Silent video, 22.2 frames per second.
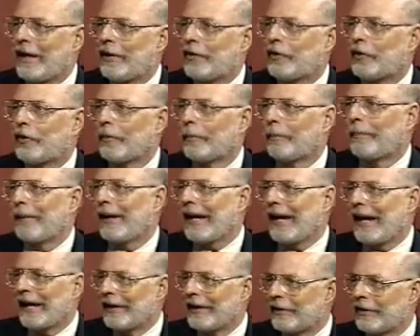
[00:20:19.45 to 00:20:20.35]
bed to
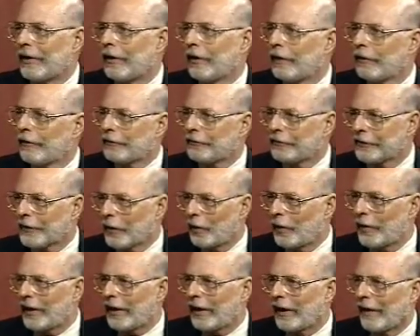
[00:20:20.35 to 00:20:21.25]
bed,
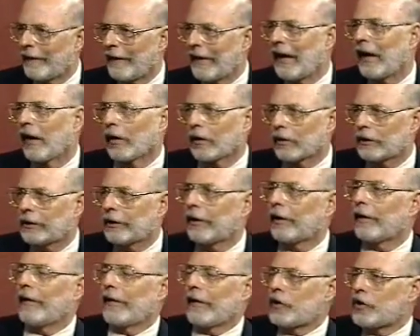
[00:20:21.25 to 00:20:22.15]
floating on the air,
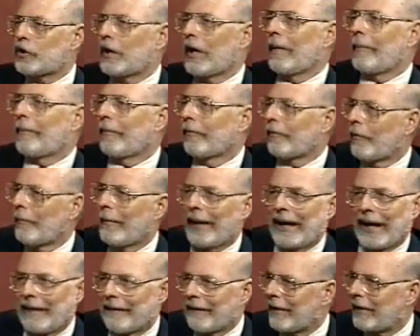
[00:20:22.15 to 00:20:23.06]
clearly the shape of a
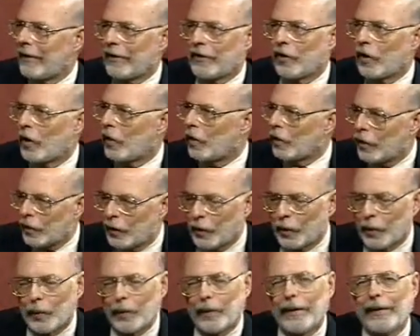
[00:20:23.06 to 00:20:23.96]
man, they didn't know
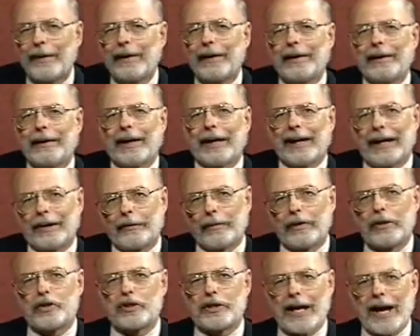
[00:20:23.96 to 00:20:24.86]
who,
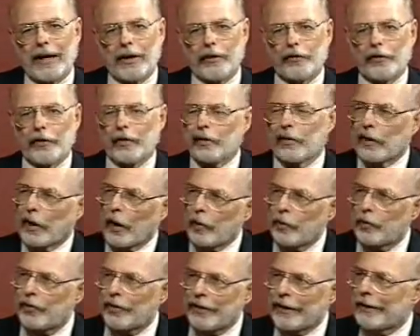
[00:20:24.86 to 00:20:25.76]
and reached out his little
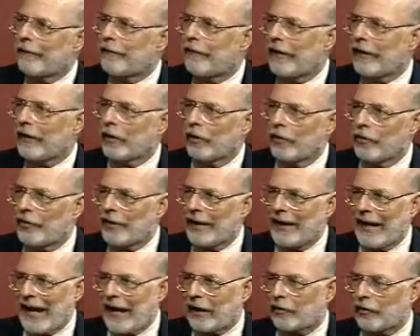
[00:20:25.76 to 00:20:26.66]
ghostly fingers
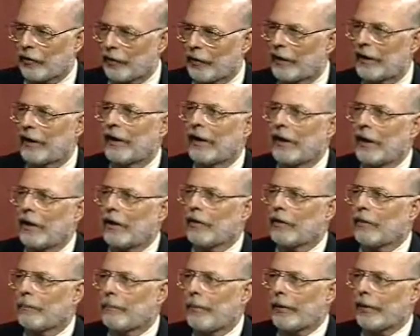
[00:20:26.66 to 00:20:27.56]
and actually
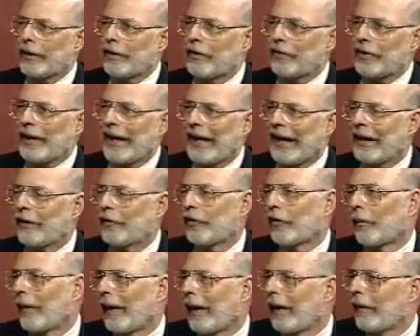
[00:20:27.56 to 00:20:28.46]
put his
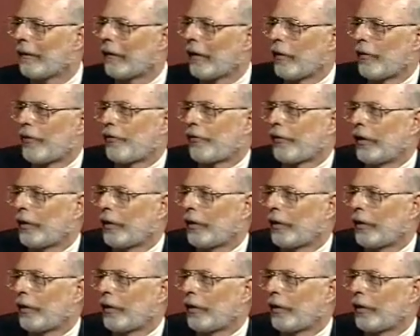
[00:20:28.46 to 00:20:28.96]
hands around their